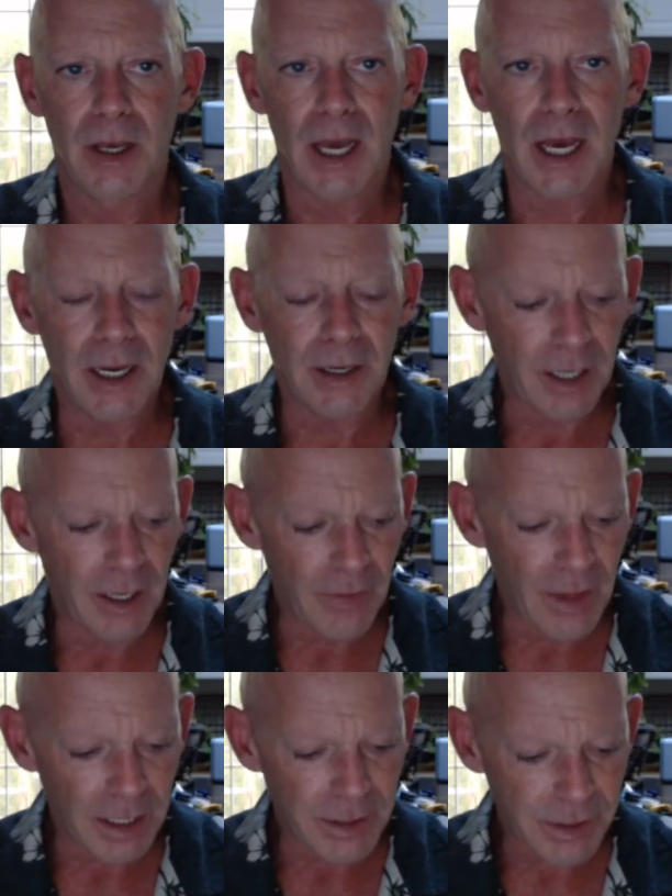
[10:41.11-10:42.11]
And
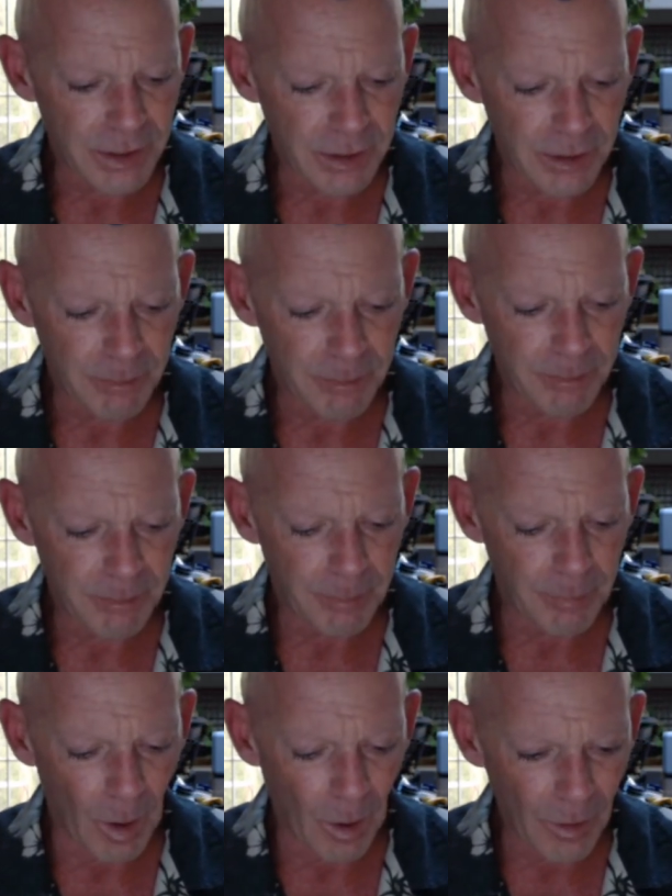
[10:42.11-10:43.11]
that's
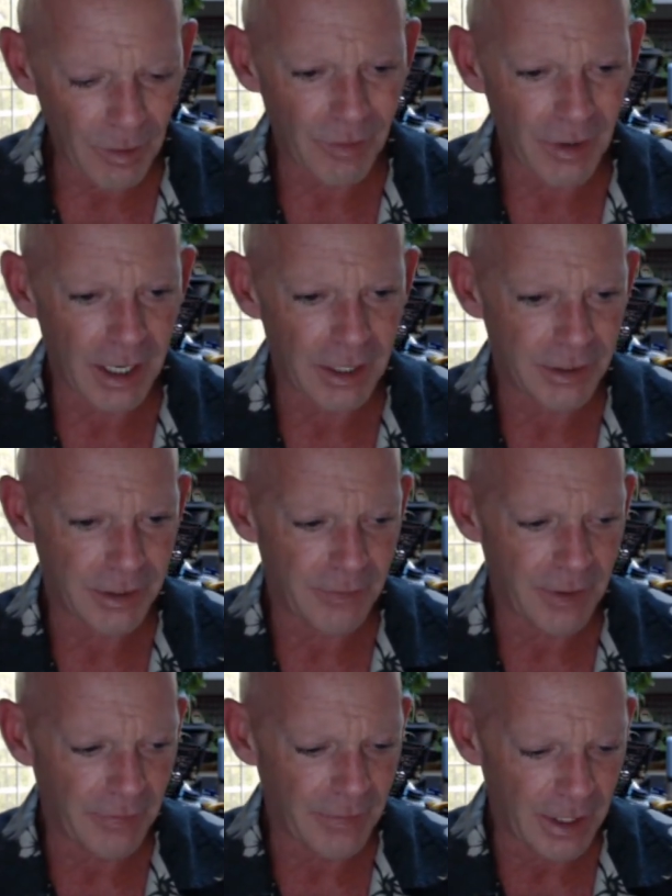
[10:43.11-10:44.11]
part of
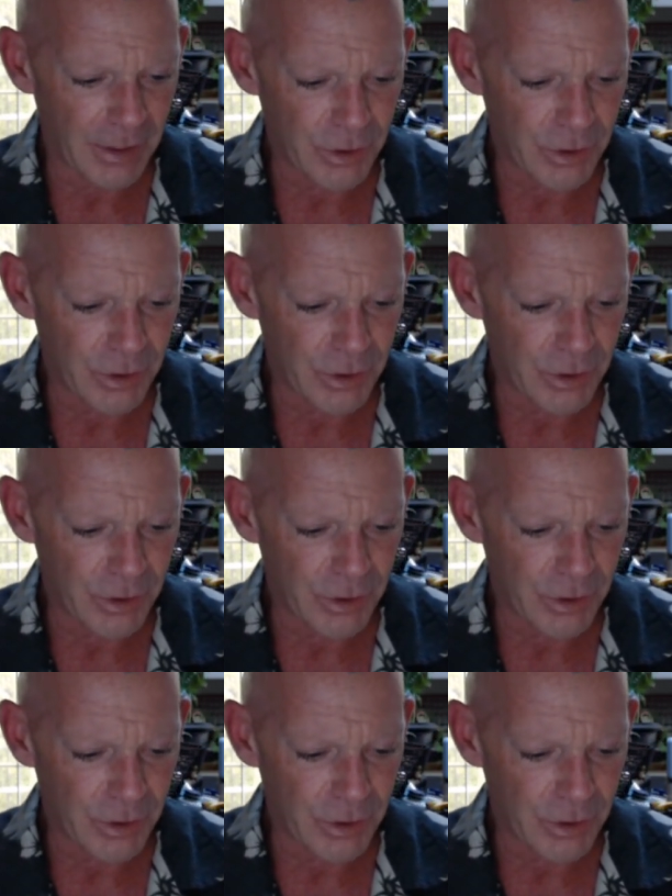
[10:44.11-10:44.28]
that